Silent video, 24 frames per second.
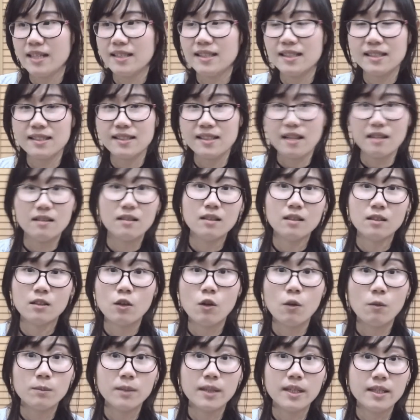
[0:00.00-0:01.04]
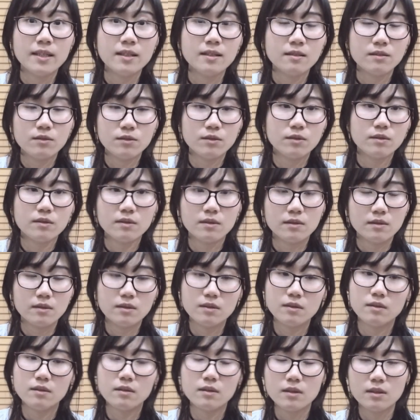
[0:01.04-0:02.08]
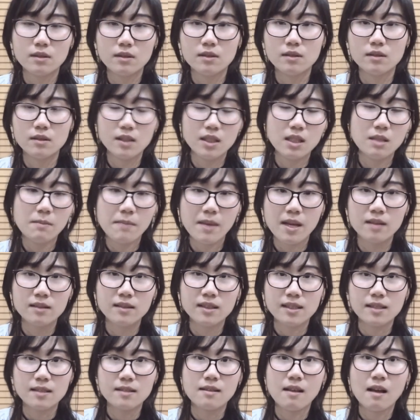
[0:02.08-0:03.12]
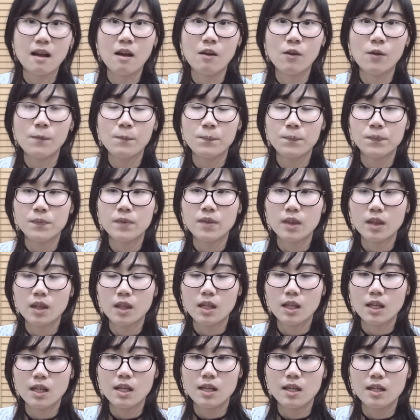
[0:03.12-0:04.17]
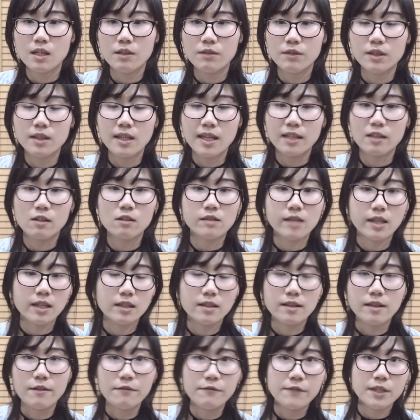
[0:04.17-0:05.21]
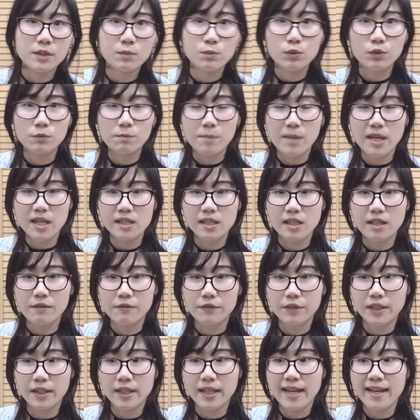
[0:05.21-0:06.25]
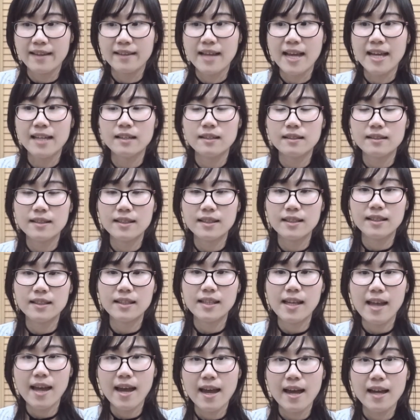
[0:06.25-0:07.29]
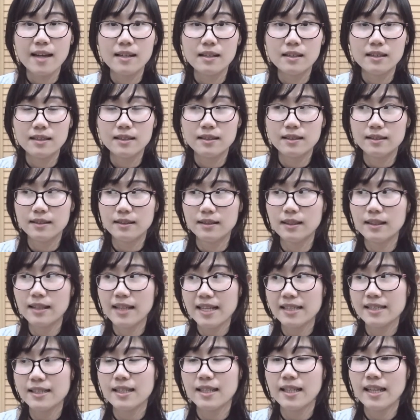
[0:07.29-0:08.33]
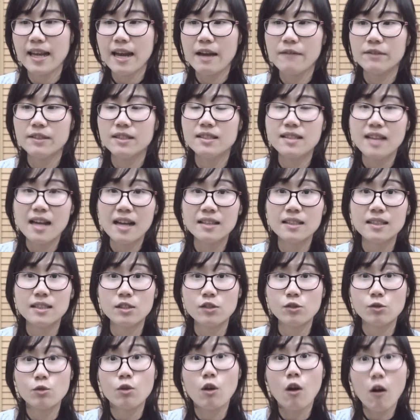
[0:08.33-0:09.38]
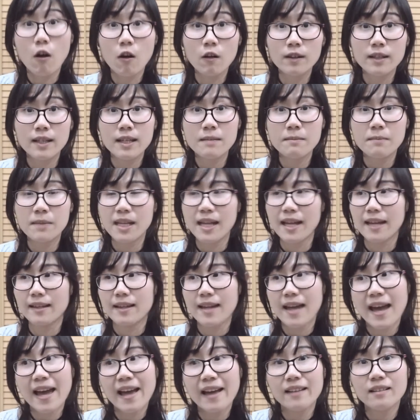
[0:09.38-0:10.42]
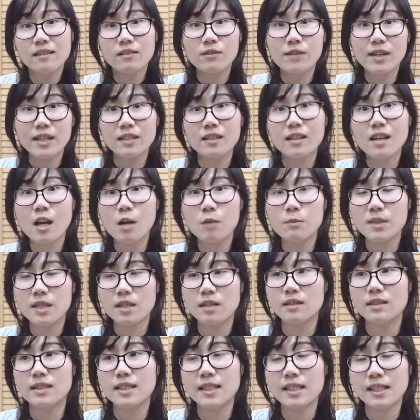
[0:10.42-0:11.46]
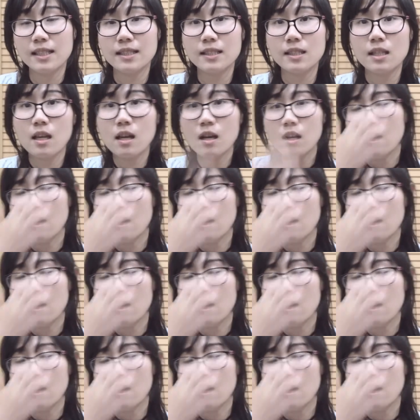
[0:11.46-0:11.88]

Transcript: I just sent a complaint email just now, even like contacted their Facebook page and everything, and I can't, the last thing that I haven't done is to call them, but I can't right now because it is